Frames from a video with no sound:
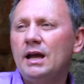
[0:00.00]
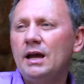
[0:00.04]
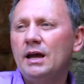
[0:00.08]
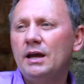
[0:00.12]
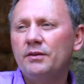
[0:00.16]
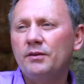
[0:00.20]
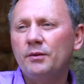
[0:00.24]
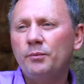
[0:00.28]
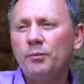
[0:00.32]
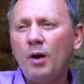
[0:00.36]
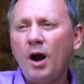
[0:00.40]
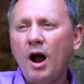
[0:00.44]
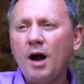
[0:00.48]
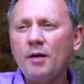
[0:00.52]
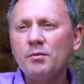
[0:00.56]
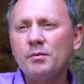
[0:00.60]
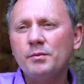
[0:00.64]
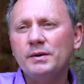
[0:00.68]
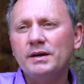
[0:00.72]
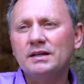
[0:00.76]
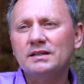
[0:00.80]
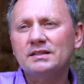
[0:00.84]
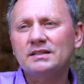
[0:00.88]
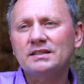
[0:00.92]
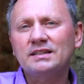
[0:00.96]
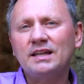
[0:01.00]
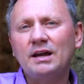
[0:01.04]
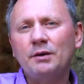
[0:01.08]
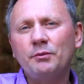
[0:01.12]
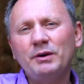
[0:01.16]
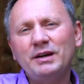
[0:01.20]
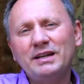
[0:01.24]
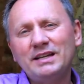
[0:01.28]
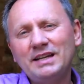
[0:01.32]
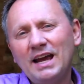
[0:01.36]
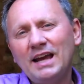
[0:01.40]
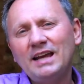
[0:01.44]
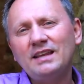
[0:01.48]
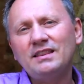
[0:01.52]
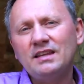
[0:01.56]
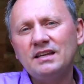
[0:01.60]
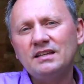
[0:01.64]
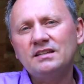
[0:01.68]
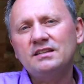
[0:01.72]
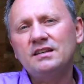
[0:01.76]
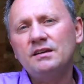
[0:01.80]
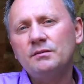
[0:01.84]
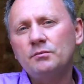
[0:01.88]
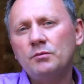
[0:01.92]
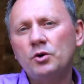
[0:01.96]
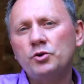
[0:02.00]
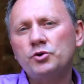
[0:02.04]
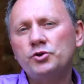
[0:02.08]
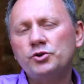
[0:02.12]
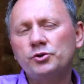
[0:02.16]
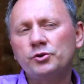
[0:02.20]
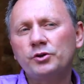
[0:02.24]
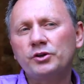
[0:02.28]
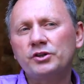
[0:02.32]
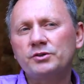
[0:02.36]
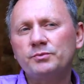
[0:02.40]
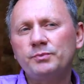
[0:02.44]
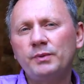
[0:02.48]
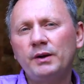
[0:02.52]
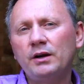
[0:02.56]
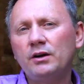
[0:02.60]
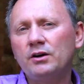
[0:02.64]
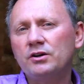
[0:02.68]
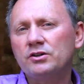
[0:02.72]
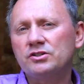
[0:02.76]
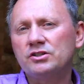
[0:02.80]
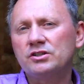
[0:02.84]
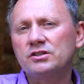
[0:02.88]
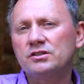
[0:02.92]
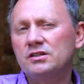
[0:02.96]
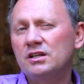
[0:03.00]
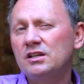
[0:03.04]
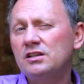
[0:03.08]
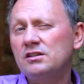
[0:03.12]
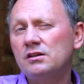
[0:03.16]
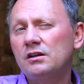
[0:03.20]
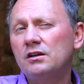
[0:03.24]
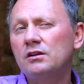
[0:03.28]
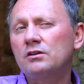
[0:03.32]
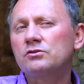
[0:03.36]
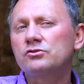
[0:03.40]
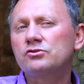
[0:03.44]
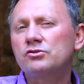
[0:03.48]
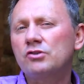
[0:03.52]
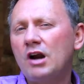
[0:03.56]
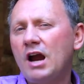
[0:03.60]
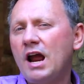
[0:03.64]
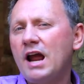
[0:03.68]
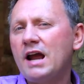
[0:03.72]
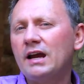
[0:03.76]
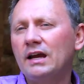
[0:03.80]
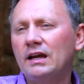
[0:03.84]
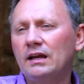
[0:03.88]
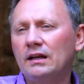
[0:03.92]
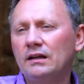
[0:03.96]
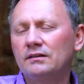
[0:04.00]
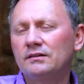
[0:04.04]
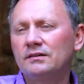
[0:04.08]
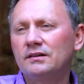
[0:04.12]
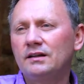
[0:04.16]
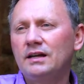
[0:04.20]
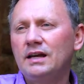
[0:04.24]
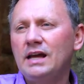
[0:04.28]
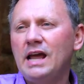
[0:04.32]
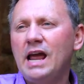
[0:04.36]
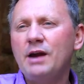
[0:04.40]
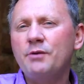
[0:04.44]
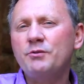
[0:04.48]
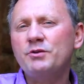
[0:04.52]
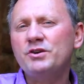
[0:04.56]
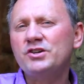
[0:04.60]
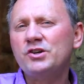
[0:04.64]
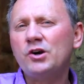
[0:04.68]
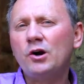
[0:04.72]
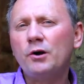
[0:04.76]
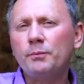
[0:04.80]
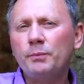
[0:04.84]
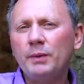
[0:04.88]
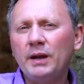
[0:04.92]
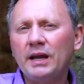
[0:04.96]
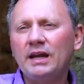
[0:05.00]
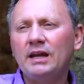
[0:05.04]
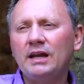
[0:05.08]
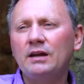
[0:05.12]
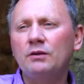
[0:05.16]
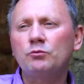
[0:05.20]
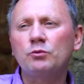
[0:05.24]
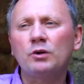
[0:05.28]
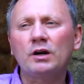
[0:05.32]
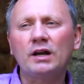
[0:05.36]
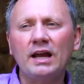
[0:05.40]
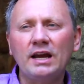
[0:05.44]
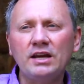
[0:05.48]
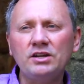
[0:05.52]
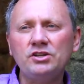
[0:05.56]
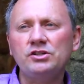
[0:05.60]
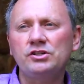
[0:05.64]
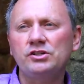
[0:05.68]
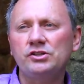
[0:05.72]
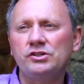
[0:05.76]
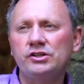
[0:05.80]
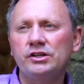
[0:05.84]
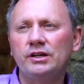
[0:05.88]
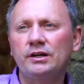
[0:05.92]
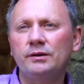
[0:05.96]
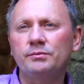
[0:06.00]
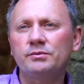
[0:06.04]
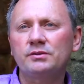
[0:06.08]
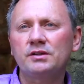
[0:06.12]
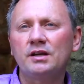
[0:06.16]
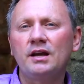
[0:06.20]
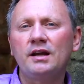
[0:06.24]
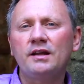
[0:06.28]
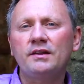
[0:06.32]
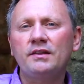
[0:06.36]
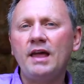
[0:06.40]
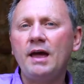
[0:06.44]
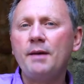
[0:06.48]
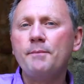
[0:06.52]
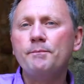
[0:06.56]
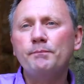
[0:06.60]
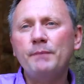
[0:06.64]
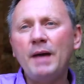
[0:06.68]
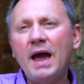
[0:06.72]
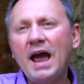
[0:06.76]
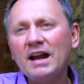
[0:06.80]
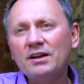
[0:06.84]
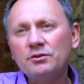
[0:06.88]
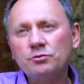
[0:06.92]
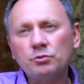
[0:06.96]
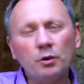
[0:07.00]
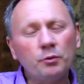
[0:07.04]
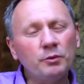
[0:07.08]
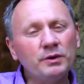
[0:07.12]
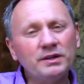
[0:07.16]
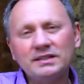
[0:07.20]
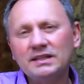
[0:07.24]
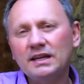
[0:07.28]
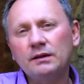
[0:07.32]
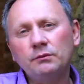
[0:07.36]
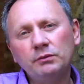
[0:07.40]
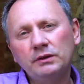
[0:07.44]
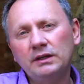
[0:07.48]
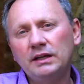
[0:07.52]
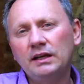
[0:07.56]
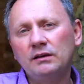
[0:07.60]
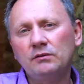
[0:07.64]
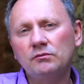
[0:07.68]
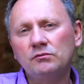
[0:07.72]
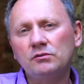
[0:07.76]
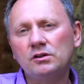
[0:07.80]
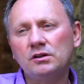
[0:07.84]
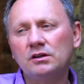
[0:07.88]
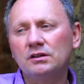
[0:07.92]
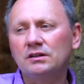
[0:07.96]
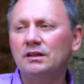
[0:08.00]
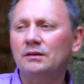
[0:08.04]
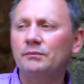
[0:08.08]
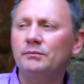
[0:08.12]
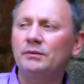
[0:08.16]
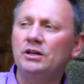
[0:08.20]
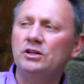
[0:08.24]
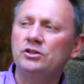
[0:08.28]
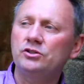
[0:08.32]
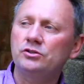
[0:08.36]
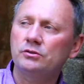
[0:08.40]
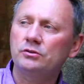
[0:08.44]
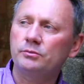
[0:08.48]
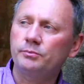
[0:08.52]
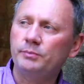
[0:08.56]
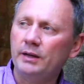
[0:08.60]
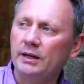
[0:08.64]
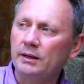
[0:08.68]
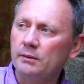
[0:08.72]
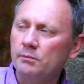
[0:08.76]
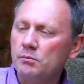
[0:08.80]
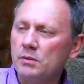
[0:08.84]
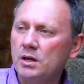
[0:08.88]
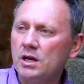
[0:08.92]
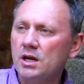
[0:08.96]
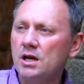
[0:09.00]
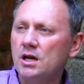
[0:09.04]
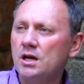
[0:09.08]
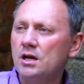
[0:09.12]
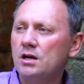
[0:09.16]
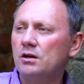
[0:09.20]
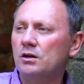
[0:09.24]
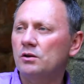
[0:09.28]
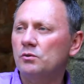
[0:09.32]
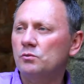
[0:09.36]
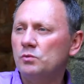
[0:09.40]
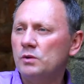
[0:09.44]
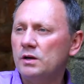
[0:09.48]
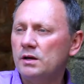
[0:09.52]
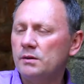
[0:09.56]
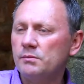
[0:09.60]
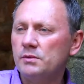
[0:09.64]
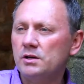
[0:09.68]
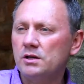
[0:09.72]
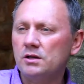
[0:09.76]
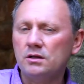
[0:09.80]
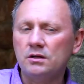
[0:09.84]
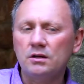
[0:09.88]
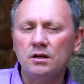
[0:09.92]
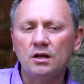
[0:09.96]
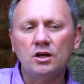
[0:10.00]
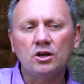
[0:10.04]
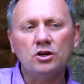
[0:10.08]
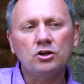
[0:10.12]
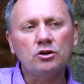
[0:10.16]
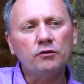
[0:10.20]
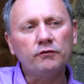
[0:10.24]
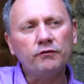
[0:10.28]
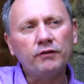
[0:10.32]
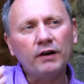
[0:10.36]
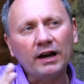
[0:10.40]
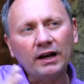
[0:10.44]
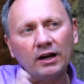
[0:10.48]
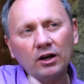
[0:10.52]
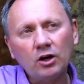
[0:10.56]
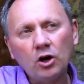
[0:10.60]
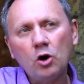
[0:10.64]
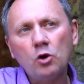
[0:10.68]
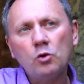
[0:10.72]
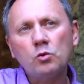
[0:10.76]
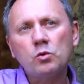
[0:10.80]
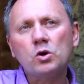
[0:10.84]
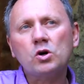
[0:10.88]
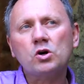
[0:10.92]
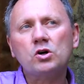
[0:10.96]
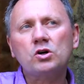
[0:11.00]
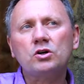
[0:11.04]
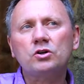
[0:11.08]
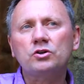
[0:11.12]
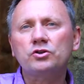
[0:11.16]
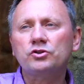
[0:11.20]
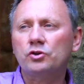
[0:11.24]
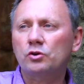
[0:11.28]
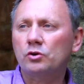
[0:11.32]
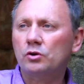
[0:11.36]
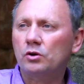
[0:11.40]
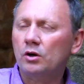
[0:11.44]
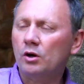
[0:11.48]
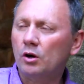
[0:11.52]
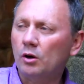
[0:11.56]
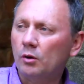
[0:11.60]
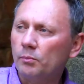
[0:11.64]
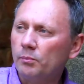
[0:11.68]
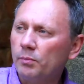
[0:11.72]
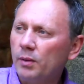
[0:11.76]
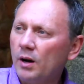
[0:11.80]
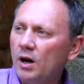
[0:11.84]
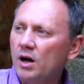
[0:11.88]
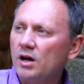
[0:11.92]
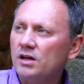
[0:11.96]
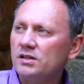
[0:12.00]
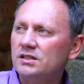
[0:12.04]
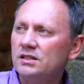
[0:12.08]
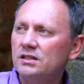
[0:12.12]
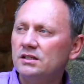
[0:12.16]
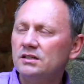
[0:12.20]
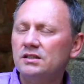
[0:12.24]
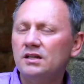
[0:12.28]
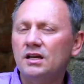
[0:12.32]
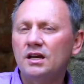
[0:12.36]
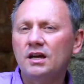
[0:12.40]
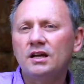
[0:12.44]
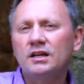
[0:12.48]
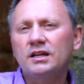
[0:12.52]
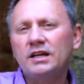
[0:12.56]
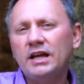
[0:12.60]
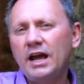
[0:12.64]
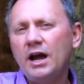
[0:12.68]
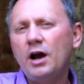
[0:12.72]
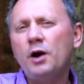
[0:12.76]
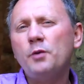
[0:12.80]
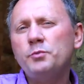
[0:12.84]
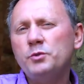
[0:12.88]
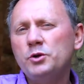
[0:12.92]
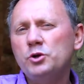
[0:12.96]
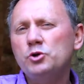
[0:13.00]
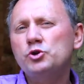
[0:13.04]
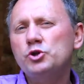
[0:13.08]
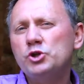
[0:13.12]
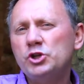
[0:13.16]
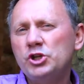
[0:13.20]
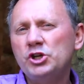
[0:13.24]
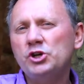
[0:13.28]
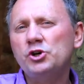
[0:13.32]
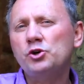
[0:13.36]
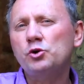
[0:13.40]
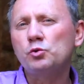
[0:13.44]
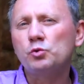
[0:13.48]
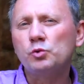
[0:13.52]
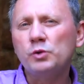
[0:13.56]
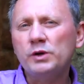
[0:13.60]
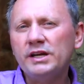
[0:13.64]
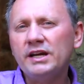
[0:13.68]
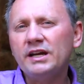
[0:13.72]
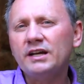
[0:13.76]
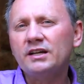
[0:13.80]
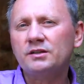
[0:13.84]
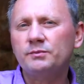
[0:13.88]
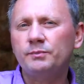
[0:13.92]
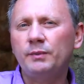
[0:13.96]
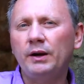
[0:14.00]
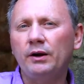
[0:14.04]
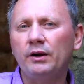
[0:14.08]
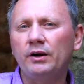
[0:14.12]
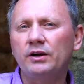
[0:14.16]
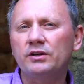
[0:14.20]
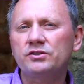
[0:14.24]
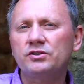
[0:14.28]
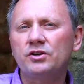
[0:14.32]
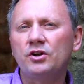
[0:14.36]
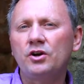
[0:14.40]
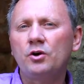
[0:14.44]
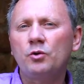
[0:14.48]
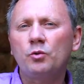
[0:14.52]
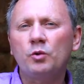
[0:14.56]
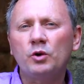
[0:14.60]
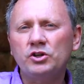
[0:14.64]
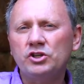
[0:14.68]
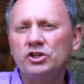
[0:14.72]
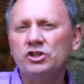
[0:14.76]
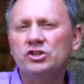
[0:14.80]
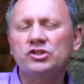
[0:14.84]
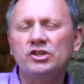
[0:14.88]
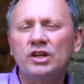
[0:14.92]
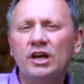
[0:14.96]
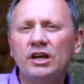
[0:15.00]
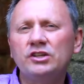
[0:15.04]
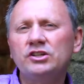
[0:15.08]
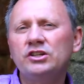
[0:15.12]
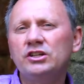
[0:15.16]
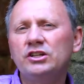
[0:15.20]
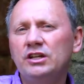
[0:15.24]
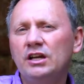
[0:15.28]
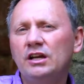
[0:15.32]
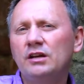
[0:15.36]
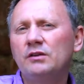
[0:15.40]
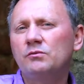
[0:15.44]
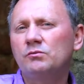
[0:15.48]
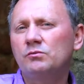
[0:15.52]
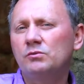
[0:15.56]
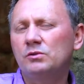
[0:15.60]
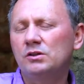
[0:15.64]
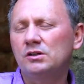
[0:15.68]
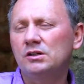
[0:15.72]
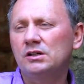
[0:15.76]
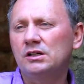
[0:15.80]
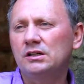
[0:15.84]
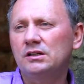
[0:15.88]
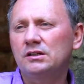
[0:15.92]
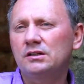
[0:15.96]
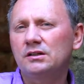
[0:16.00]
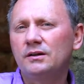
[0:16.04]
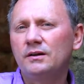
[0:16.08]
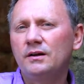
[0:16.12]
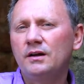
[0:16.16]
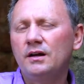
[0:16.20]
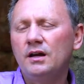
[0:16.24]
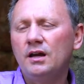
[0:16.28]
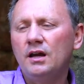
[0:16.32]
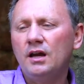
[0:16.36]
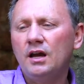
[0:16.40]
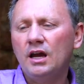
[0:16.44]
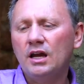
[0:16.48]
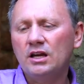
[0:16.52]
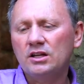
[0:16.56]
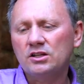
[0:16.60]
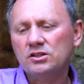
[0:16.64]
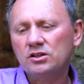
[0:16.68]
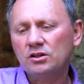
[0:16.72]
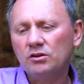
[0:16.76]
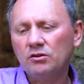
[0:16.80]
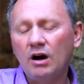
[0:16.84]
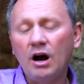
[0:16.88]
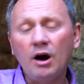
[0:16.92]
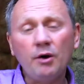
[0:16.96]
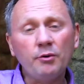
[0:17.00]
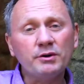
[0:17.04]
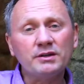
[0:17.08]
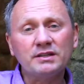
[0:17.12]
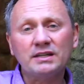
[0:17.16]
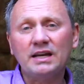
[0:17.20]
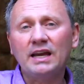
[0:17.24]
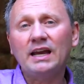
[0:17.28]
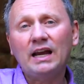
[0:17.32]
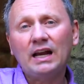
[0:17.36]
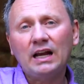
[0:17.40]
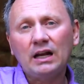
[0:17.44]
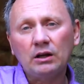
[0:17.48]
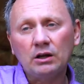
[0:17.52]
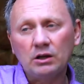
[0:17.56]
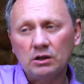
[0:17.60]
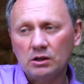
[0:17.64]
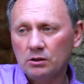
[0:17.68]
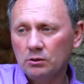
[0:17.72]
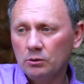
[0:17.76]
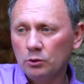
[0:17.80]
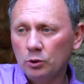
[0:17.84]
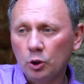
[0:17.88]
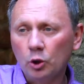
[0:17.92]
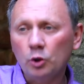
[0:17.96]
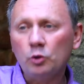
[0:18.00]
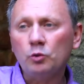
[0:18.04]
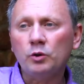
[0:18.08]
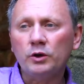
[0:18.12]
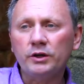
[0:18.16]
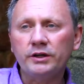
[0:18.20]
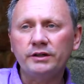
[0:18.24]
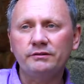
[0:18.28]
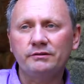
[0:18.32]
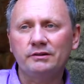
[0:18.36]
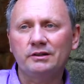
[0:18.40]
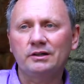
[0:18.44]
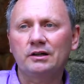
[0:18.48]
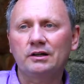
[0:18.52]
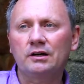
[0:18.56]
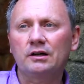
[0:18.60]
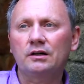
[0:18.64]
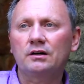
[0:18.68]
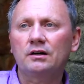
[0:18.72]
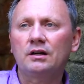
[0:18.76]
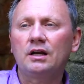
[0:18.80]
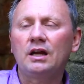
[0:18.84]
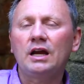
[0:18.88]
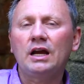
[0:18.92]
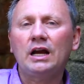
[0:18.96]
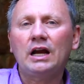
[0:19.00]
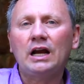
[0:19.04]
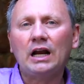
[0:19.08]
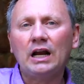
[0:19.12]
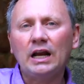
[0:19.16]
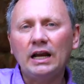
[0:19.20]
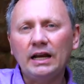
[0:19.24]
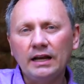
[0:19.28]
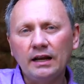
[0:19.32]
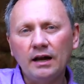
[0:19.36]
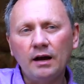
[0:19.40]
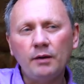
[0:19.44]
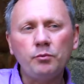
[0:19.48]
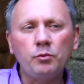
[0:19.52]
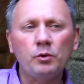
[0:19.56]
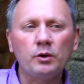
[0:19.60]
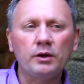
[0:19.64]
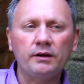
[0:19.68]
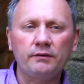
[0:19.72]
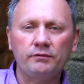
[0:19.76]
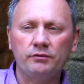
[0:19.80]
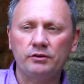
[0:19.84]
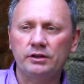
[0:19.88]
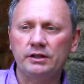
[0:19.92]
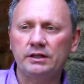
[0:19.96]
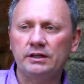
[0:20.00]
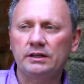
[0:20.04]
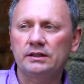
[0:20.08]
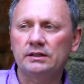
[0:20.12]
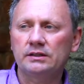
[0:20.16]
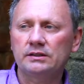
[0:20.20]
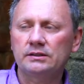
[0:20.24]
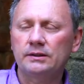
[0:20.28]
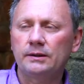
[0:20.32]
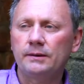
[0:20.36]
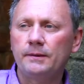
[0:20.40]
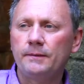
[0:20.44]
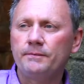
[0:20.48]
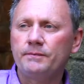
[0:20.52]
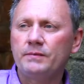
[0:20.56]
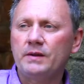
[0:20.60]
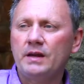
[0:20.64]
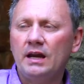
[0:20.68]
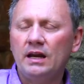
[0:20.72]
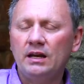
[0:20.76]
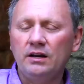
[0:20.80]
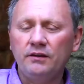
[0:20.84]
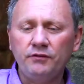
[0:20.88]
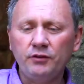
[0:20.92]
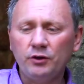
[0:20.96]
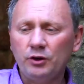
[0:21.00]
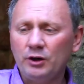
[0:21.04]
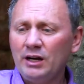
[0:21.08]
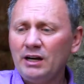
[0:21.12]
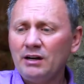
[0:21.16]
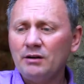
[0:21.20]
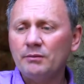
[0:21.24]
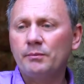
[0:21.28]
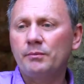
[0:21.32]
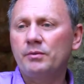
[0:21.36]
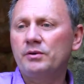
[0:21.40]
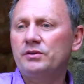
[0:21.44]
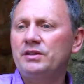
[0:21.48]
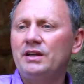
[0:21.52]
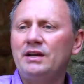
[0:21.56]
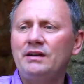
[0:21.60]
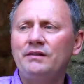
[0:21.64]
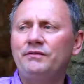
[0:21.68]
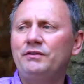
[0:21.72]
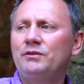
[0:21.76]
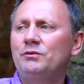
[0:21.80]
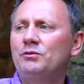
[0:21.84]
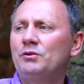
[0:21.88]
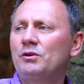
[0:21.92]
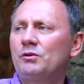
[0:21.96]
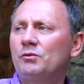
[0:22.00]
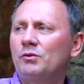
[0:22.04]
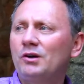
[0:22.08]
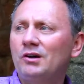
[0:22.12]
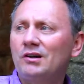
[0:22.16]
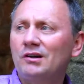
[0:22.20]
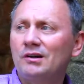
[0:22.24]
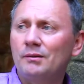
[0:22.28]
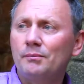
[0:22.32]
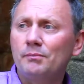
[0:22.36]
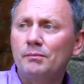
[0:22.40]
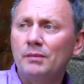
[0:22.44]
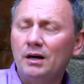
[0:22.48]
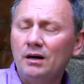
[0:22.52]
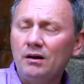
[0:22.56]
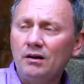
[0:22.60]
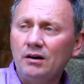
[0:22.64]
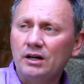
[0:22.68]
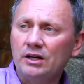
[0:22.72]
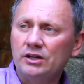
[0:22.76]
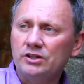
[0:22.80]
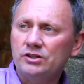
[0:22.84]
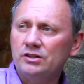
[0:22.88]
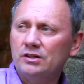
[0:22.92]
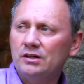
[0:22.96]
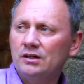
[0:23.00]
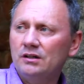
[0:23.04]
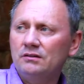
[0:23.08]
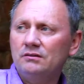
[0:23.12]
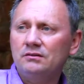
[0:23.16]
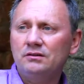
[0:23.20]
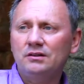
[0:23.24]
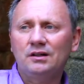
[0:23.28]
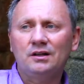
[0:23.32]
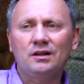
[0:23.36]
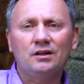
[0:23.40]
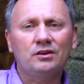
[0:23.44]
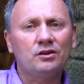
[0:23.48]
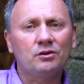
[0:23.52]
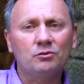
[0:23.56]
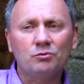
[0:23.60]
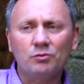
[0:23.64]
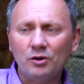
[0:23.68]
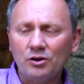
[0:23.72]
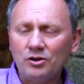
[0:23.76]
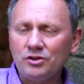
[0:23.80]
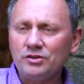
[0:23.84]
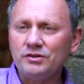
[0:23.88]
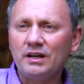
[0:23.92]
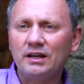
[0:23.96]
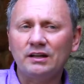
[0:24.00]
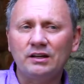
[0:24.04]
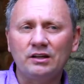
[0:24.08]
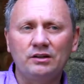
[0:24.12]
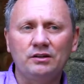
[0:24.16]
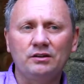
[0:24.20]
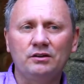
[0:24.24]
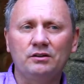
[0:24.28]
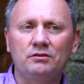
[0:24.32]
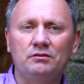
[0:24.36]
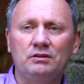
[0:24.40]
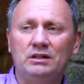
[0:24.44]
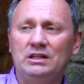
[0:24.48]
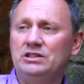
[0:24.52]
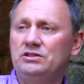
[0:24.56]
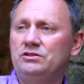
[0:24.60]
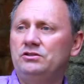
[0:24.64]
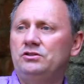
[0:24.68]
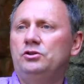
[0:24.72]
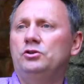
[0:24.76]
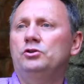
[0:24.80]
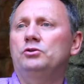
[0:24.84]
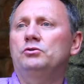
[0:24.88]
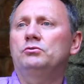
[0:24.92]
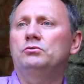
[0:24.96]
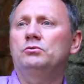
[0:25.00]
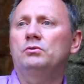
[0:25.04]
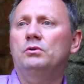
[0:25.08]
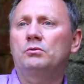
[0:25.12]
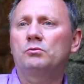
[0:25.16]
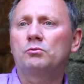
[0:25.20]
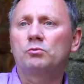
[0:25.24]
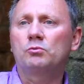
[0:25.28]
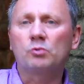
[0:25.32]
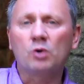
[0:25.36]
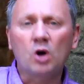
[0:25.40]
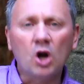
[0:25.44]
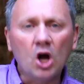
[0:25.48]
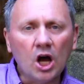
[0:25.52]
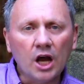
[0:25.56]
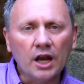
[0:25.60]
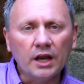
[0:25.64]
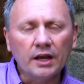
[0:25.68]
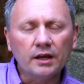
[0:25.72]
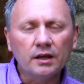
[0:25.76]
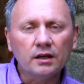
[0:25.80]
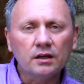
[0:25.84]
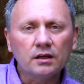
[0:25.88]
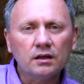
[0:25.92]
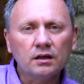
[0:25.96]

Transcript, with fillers: And the problem is, is that we take these emotional experiences, these little dragons, and we start picking relationships that match what we said we didn't want. That means you'll pick men and women, you'll find coworkers or, or bosses to help you still re-experience what you said you didn't want. And so I always say, look where you are, clean up whatever it is. And if you're in, a, say, if you want to work on a marriage, you know, the worst thing to do is to run.